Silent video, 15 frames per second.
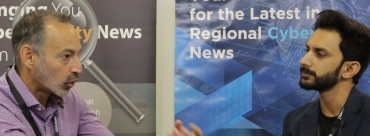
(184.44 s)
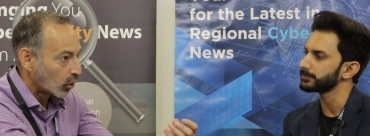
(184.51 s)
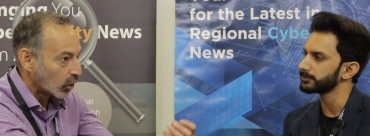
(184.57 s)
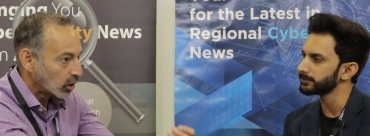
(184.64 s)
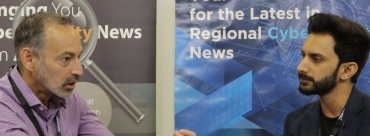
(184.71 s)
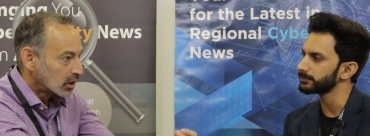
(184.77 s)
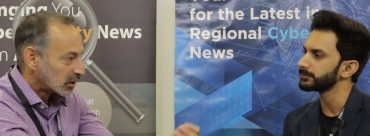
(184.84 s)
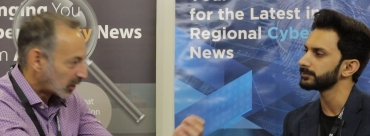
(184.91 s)

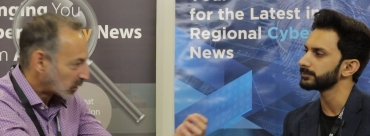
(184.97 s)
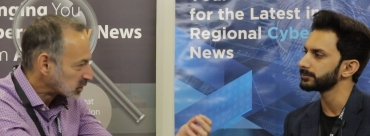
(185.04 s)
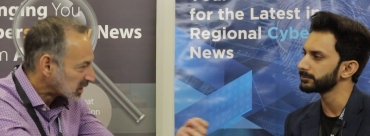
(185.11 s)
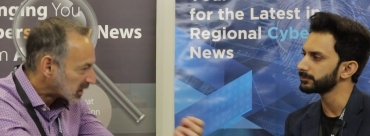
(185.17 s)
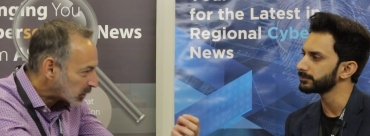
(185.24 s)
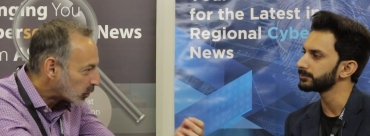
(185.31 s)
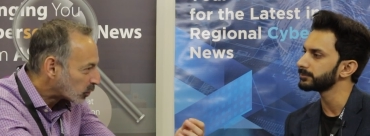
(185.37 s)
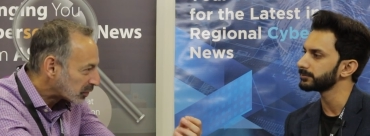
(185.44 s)
Speaker 1: or those
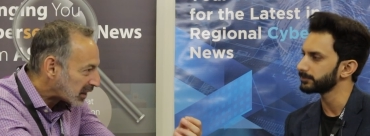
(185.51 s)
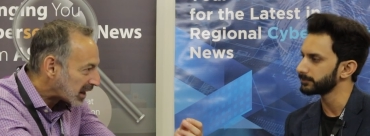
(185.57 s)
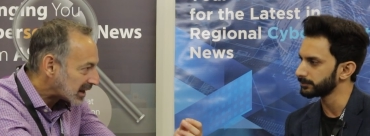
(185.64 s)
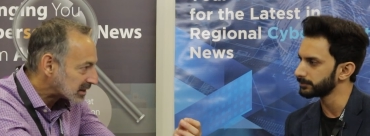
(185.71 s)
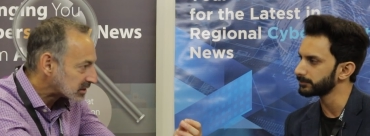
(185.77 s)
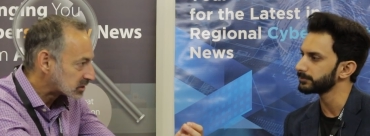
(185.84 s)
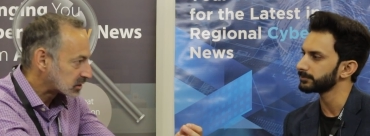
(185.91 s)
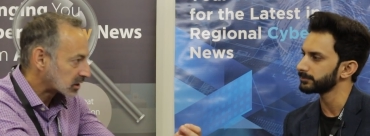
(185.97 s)
little
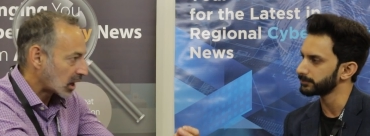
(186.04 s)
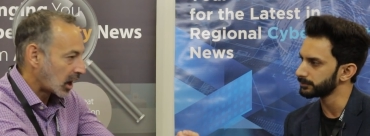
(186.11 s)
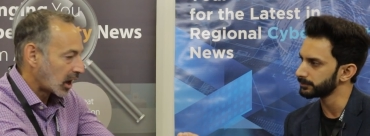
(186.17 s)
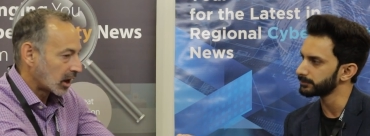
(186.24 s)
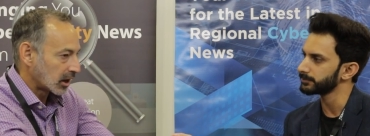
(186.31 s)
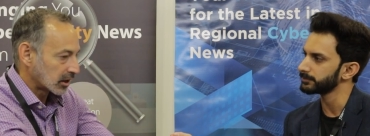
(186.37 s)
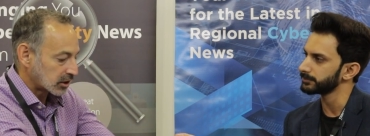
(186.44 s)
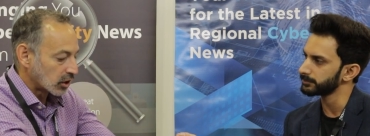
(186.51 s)
things
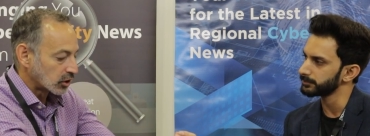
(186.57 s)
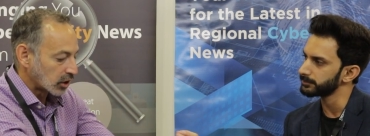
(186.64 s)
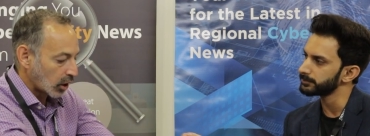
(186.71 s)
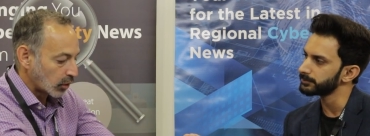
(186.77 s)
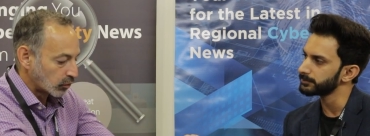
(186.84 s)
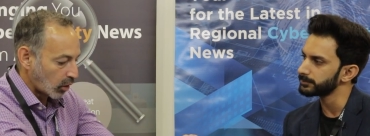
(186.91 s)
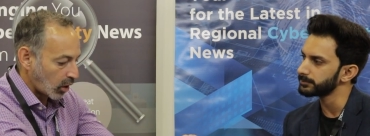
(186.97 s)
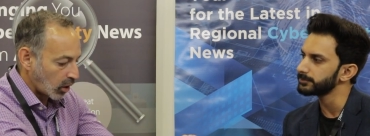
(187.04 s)
uh, can
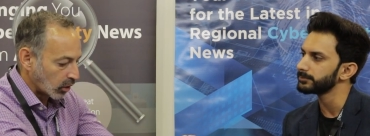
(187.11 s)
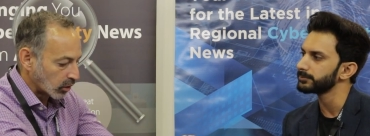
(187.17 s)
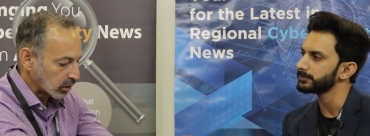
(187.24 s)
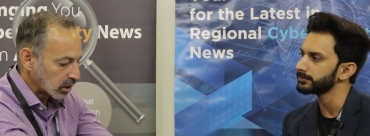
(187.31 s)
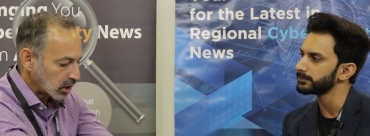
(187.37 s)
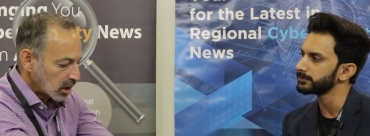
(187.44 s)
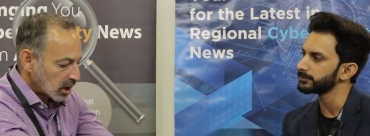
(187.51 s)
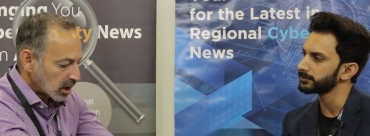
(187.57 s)
go wrong.